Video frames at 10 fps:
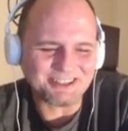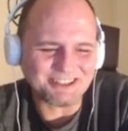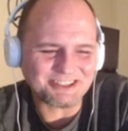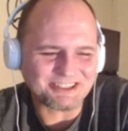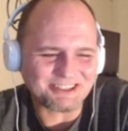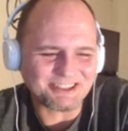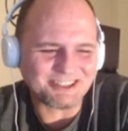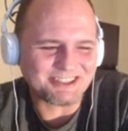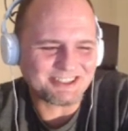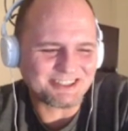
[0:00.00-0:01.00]

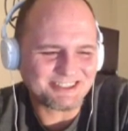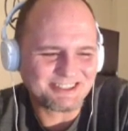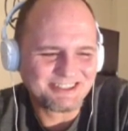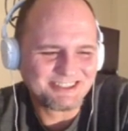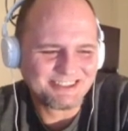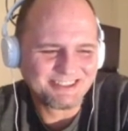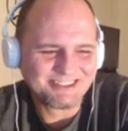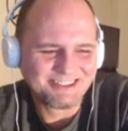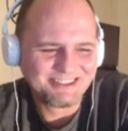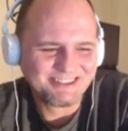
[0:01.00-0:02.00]
What is your
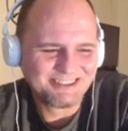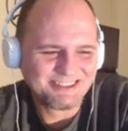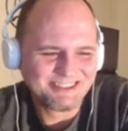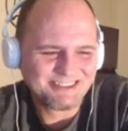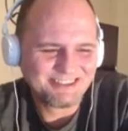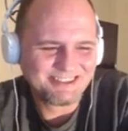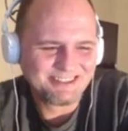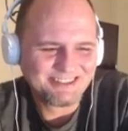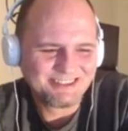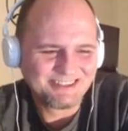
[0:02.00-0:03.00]
heritage? Like, are
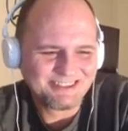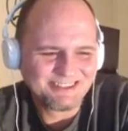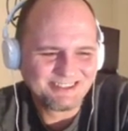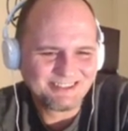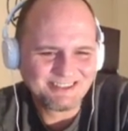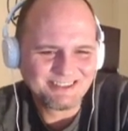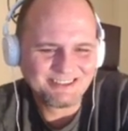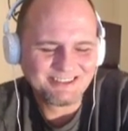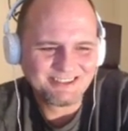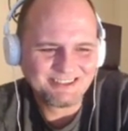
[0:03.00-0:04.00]
you
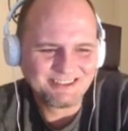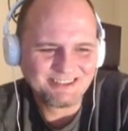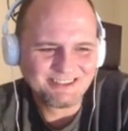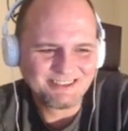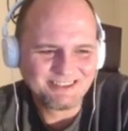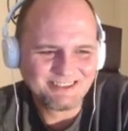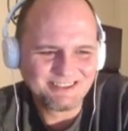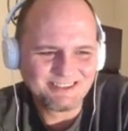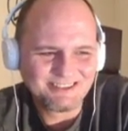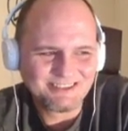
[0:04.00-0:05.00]
16 part
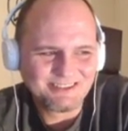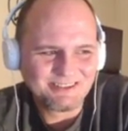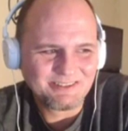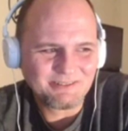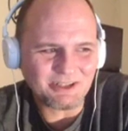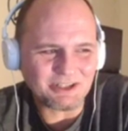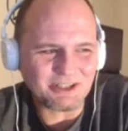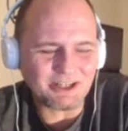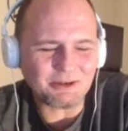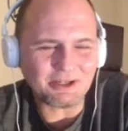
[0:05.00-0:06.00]
Indian? Is it
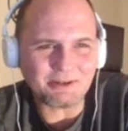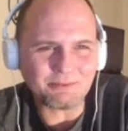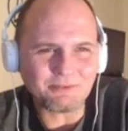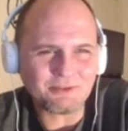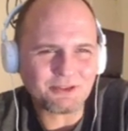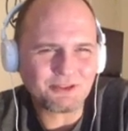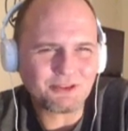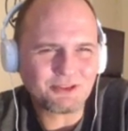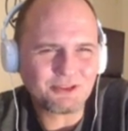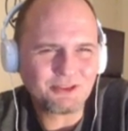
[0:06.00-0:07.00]
your granny's
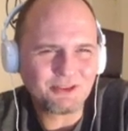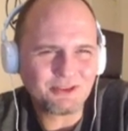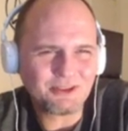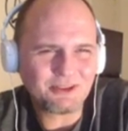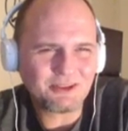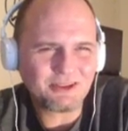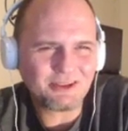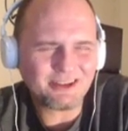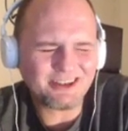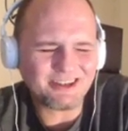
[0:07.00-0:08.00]
granny? Or I don't
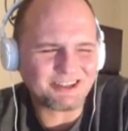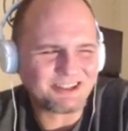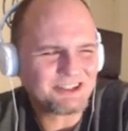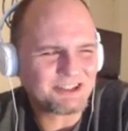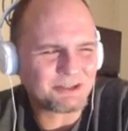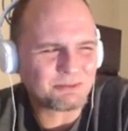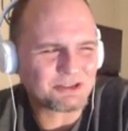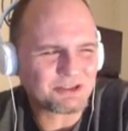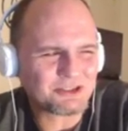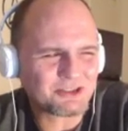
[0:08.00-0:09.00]
mean to be rude when I
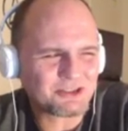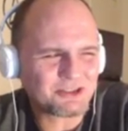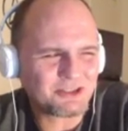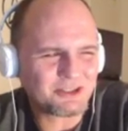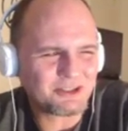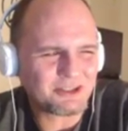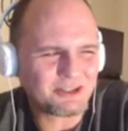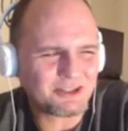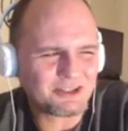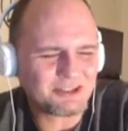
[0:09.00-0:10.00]
ask that, but it's just
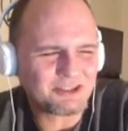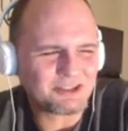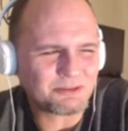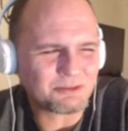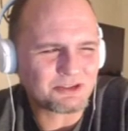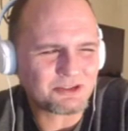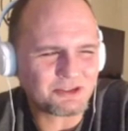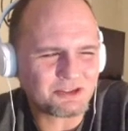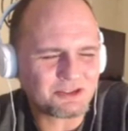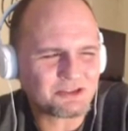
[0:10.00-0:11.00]
you. I think the
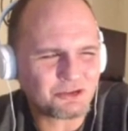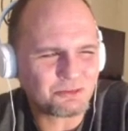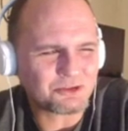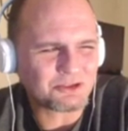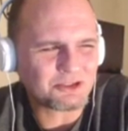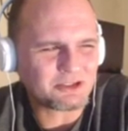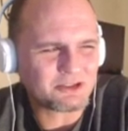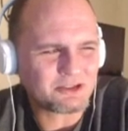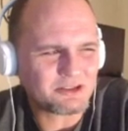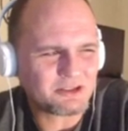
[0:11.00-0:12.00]
number is
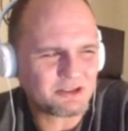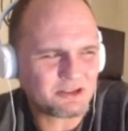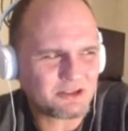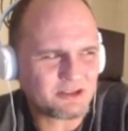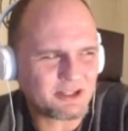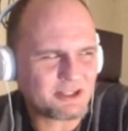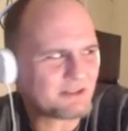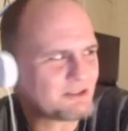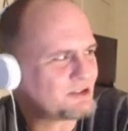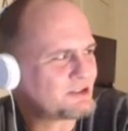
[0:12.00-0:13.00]
32%. I'd
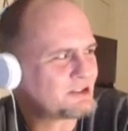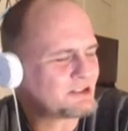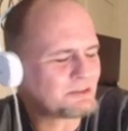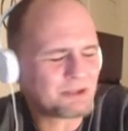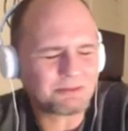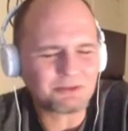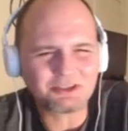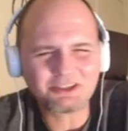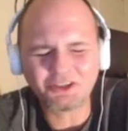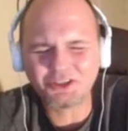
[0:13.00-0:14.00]
have to look at the paper.
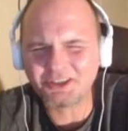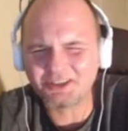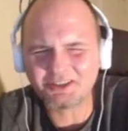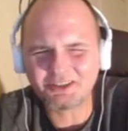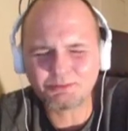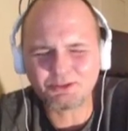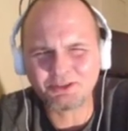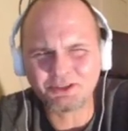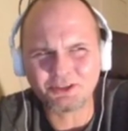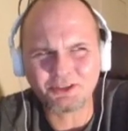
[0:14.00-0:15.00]
It's 30. It's
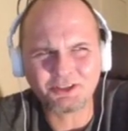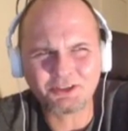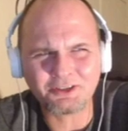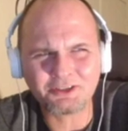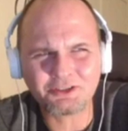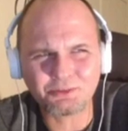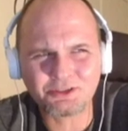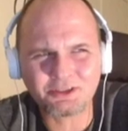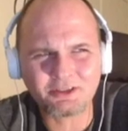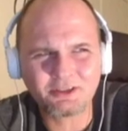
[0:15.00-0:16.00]
between 30 and
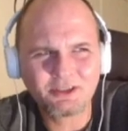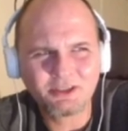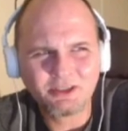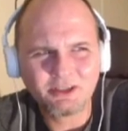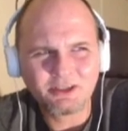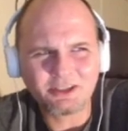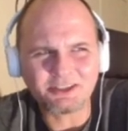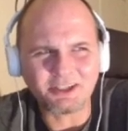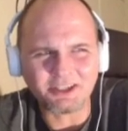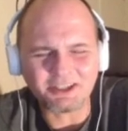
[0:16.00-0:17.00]
32%. It's
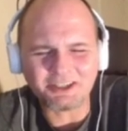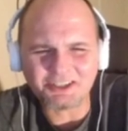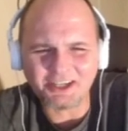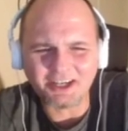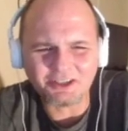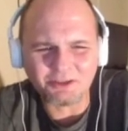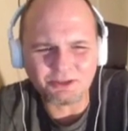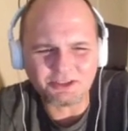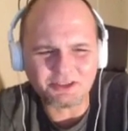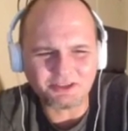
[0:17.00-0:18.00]
not like an exact number. It's